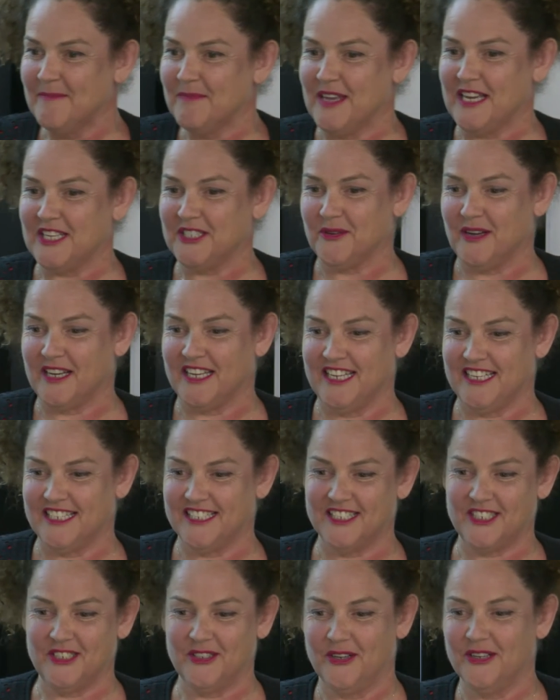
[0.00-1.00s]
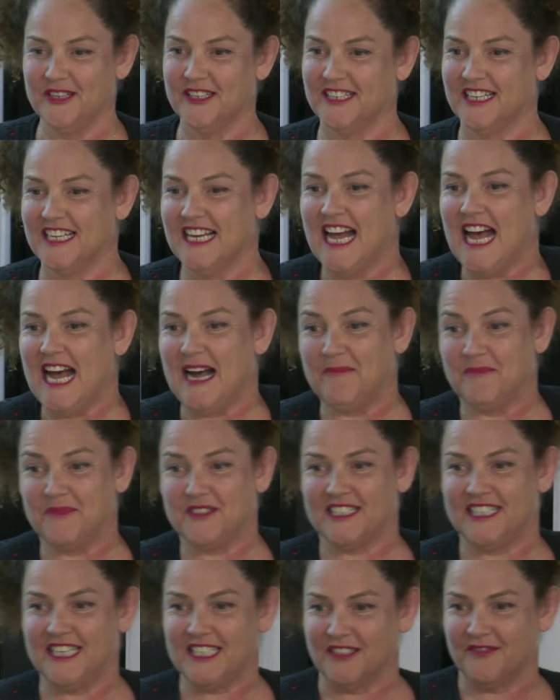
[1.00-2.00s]
And so I guess, you know, um,
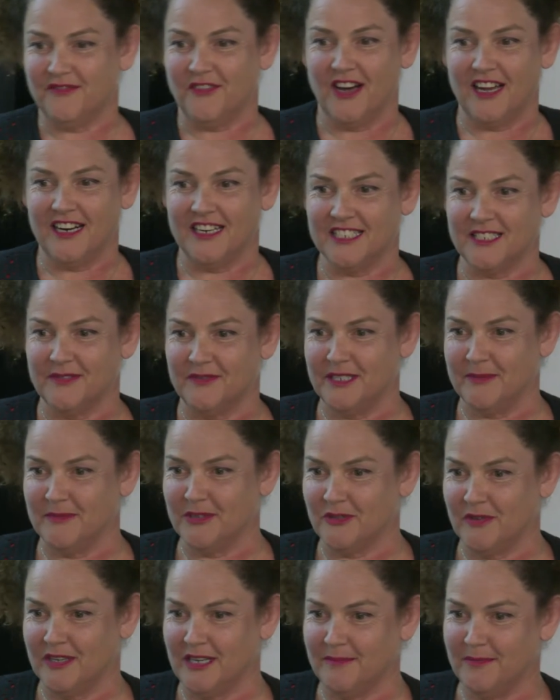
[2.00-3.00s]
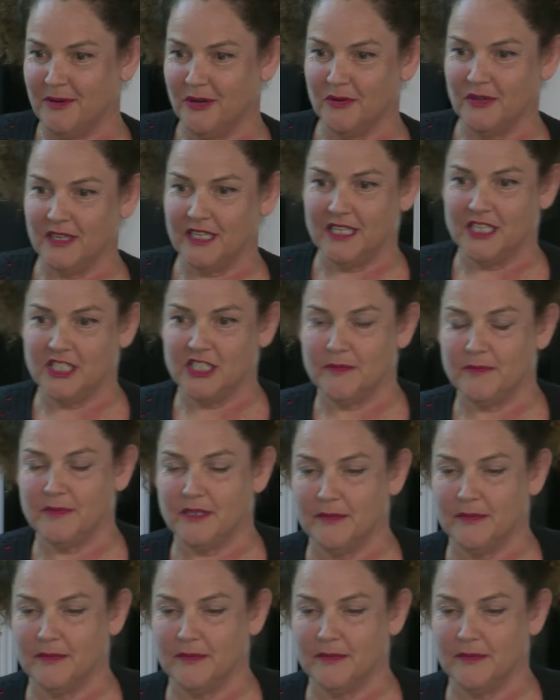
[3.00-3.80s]
selected finalists have demonstrated bold leadership